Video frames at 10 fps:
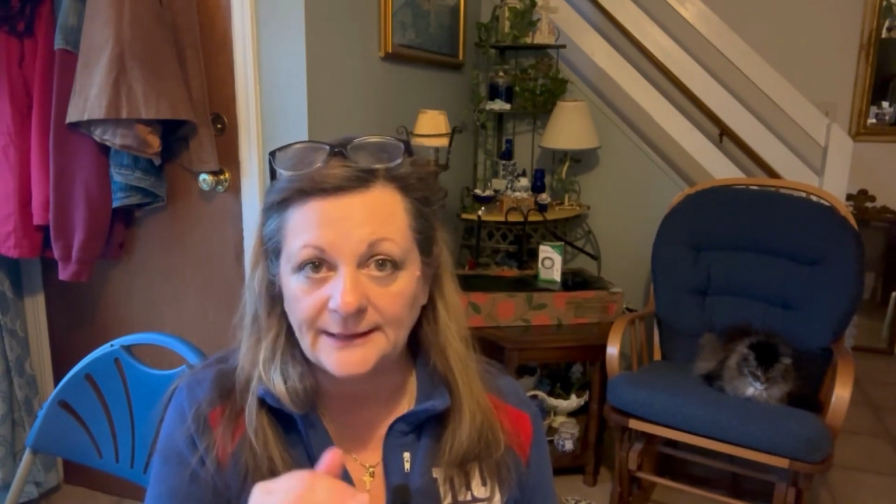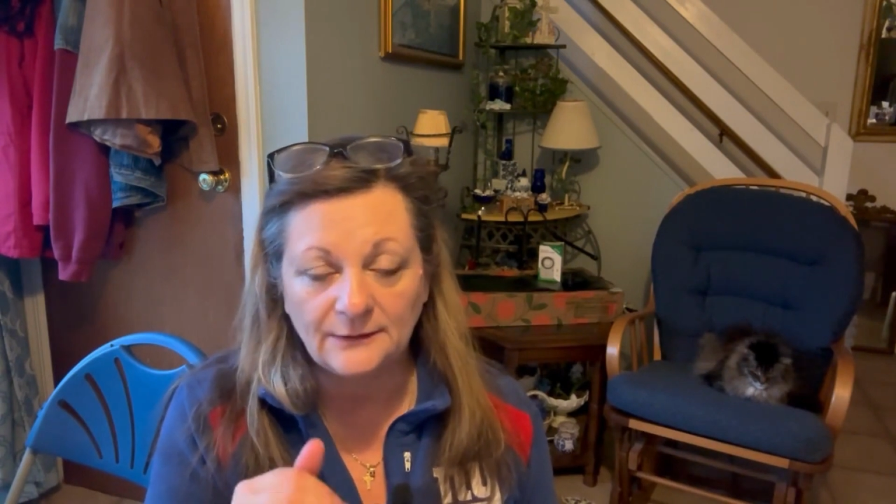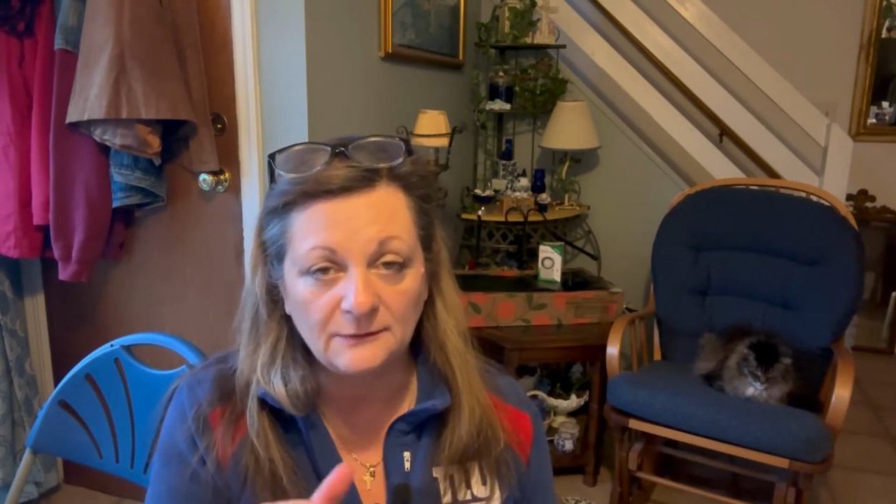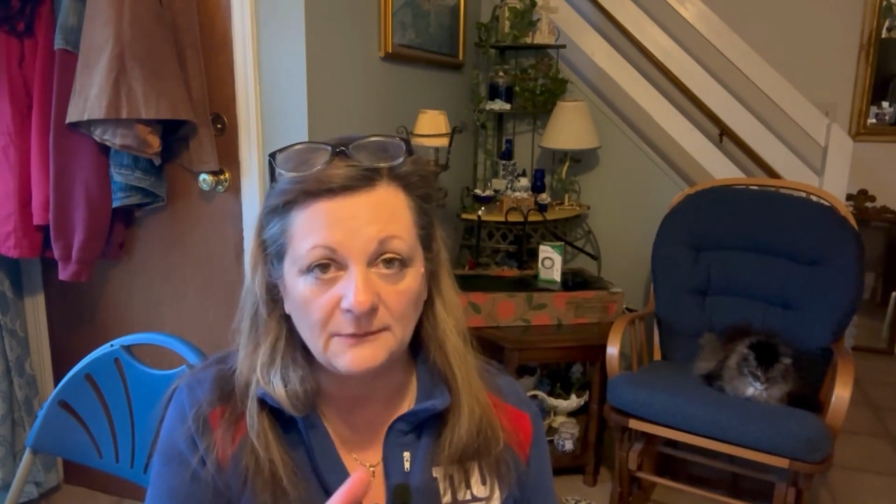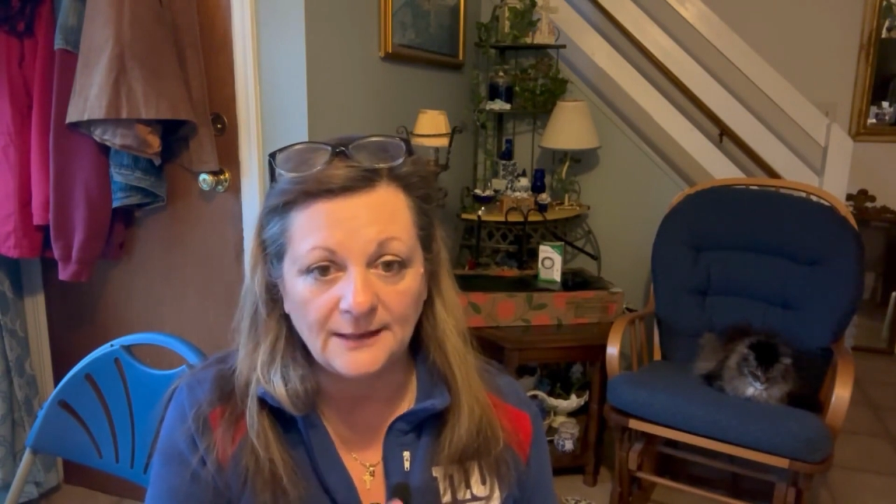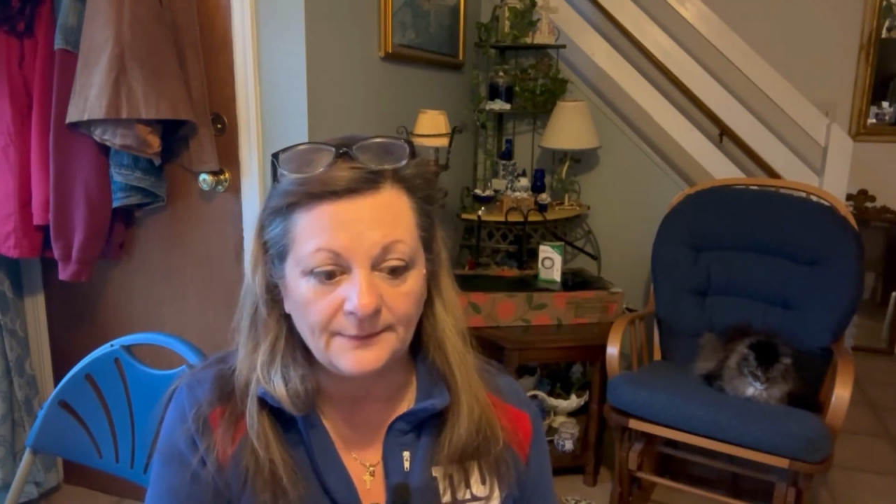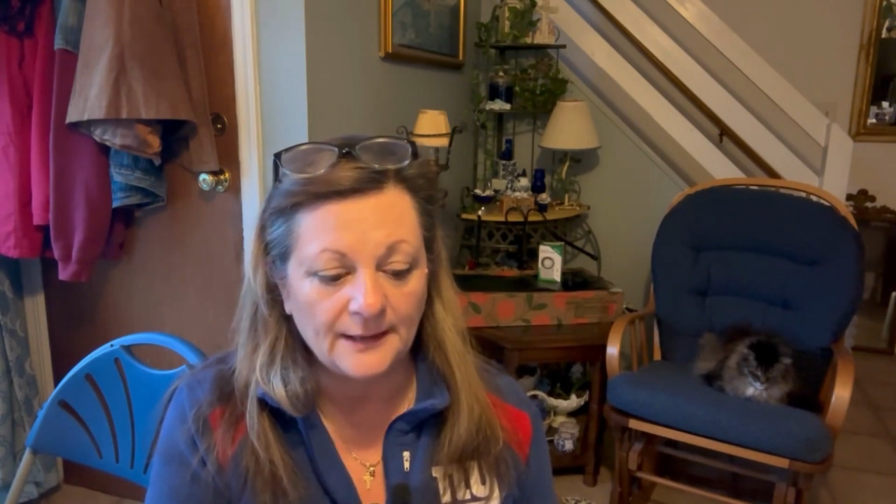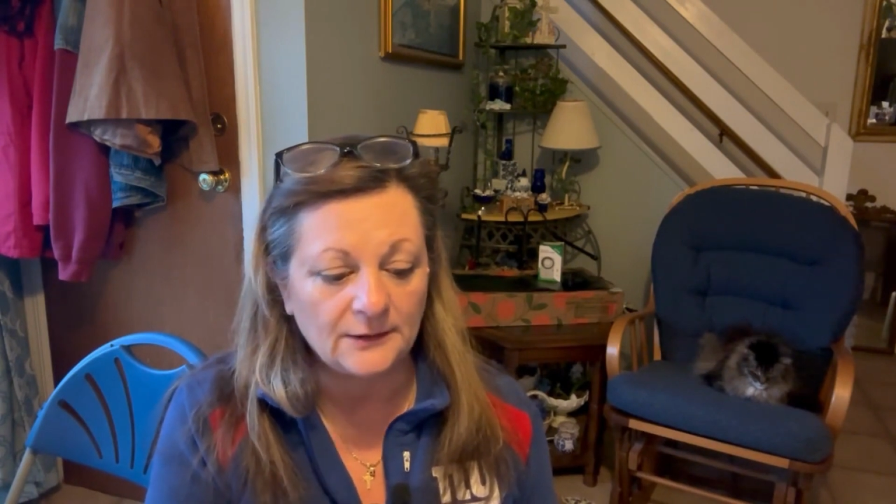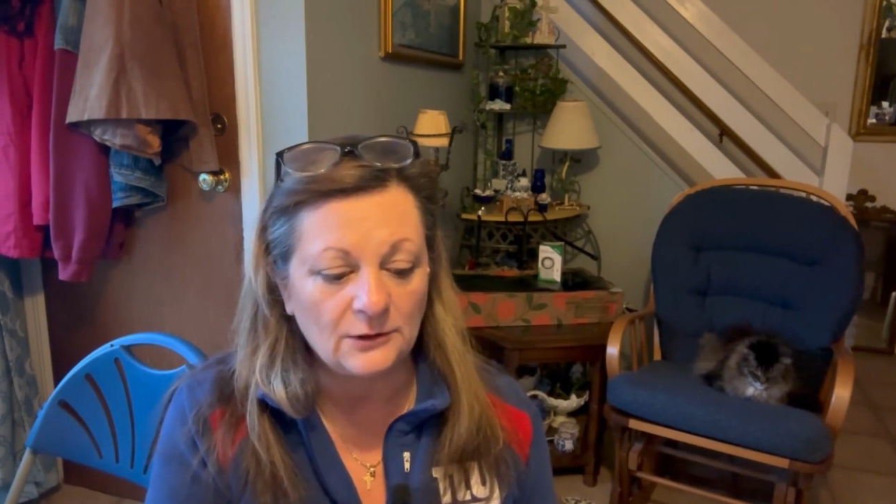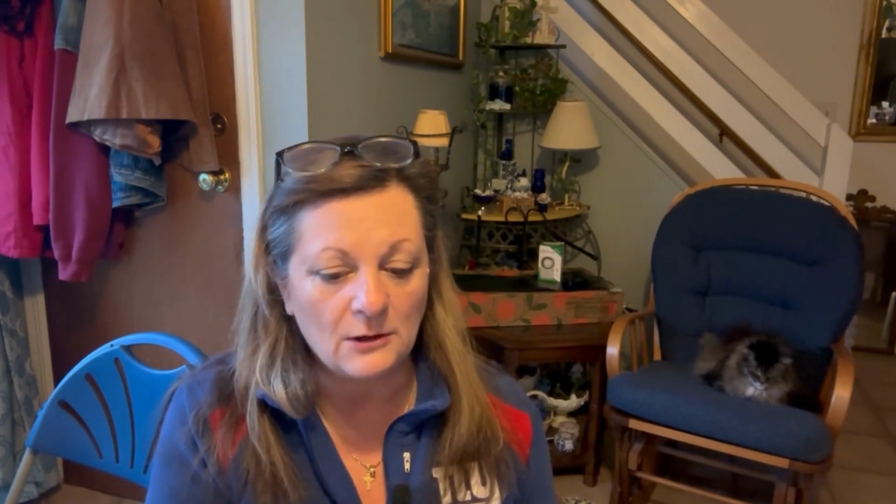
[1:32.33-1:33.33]
here in my
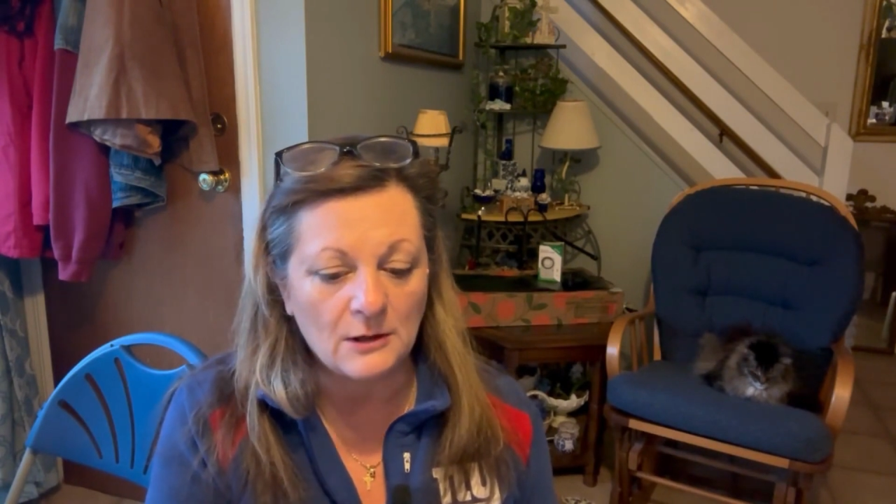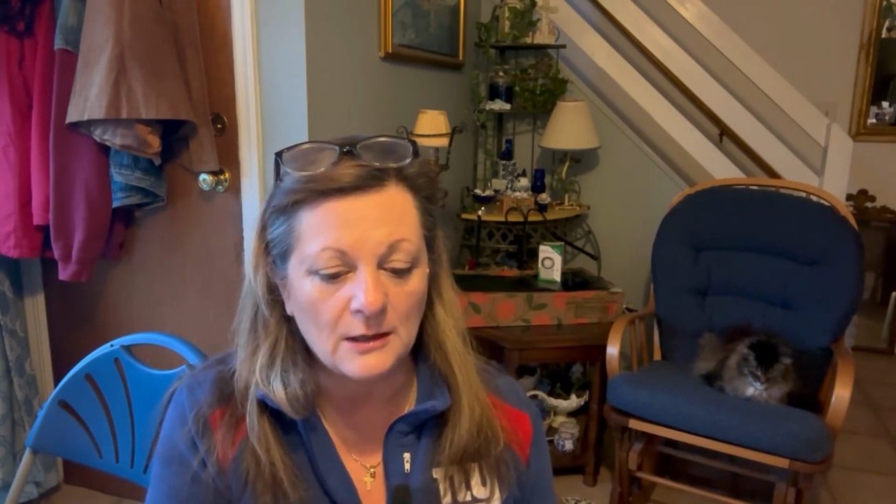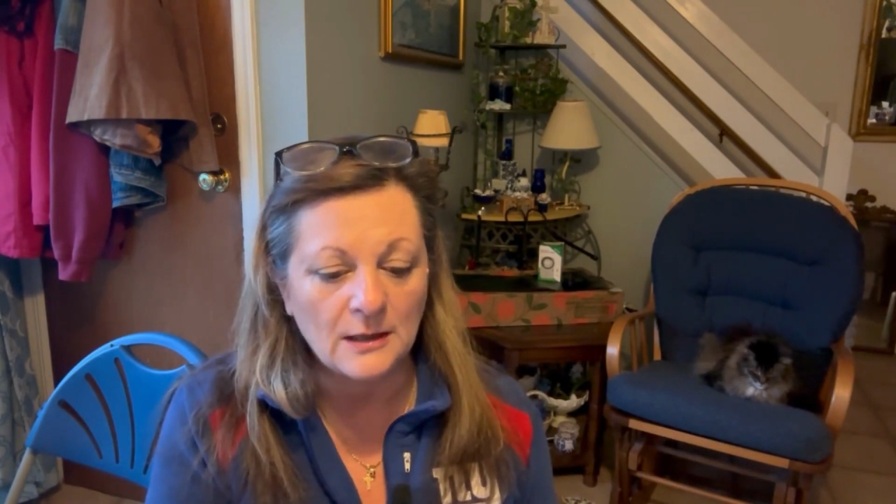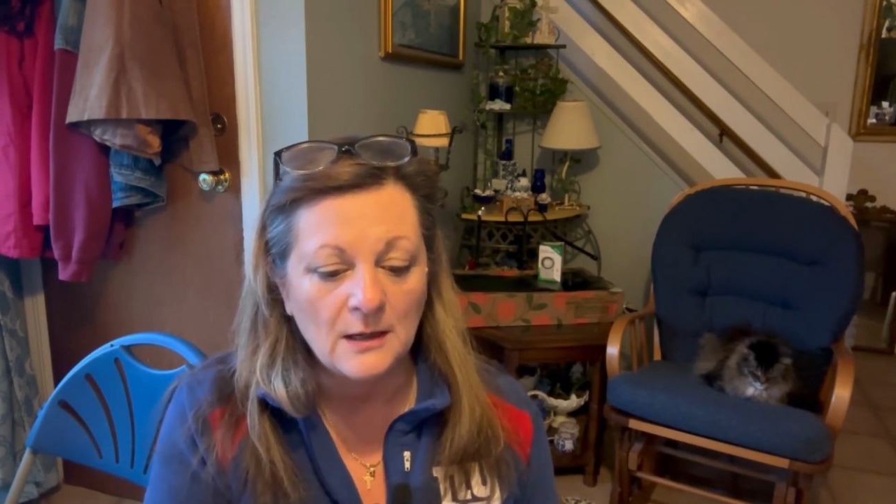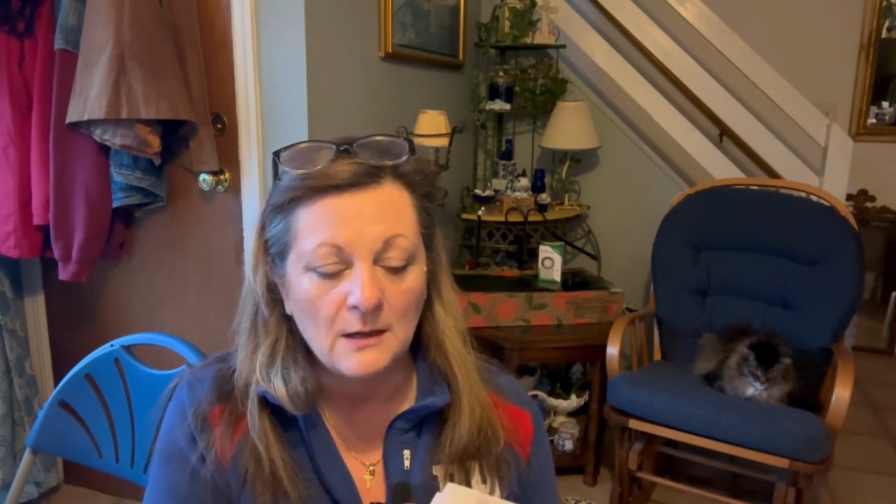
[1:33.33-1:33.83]
backyard,